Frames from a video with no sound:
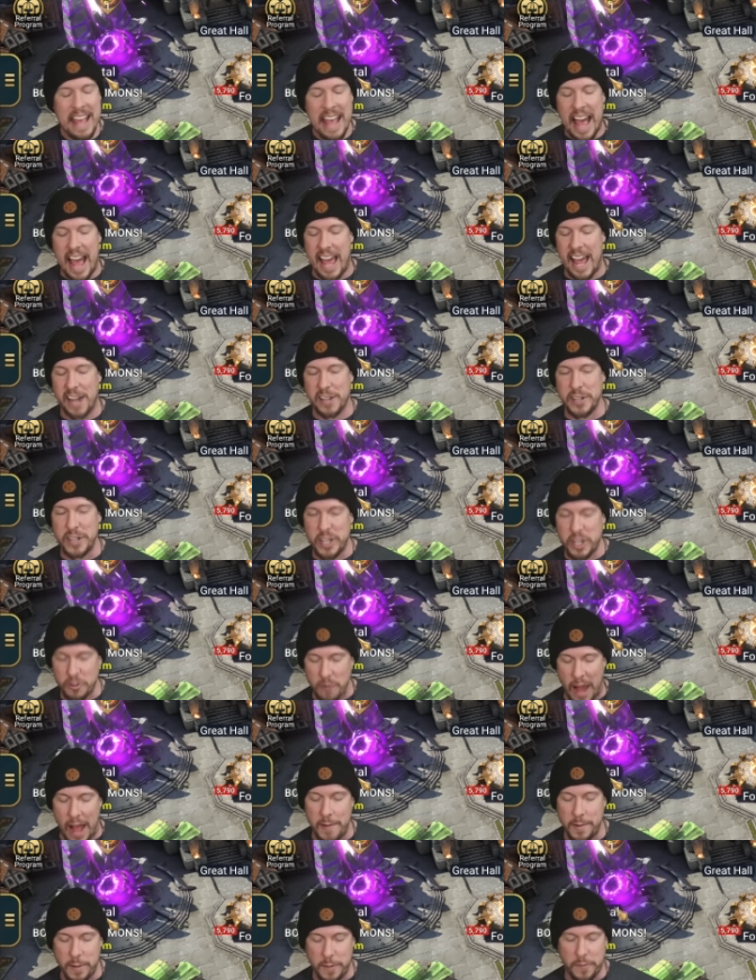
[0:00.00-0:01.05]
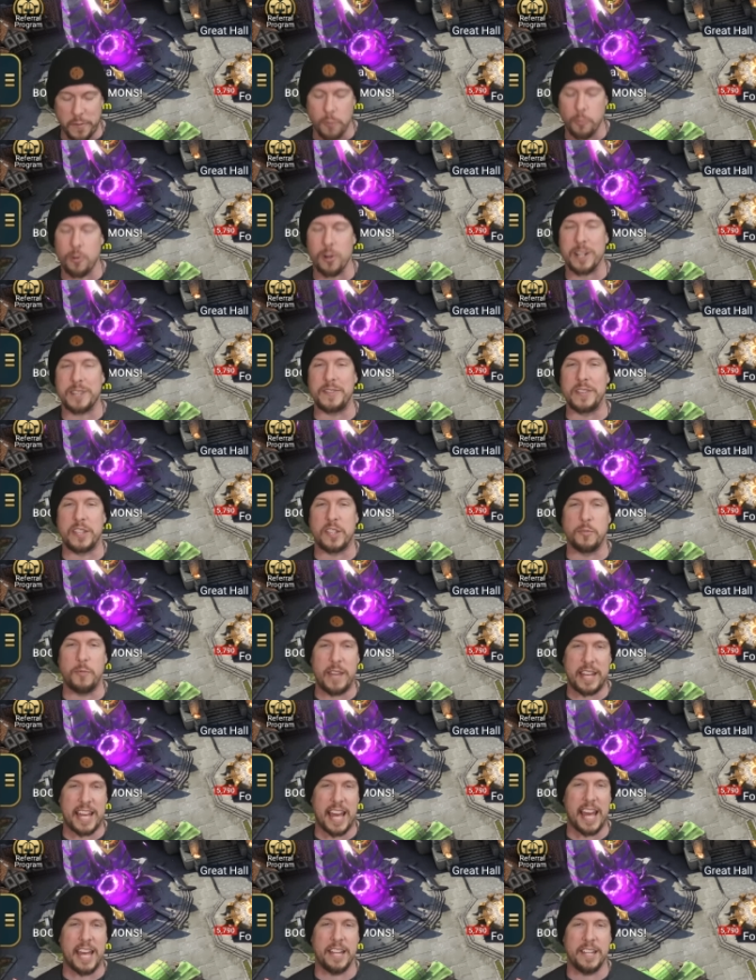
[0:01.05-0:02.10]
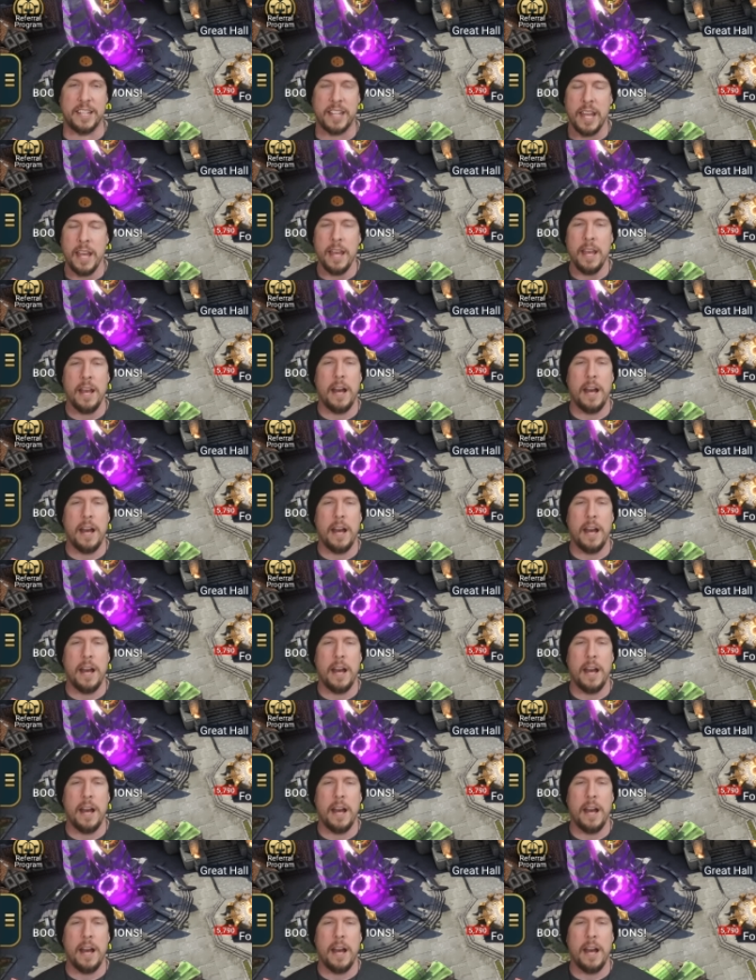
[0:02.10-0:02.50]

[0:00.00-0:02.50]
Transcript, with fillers: I actually traveled for work this weekend,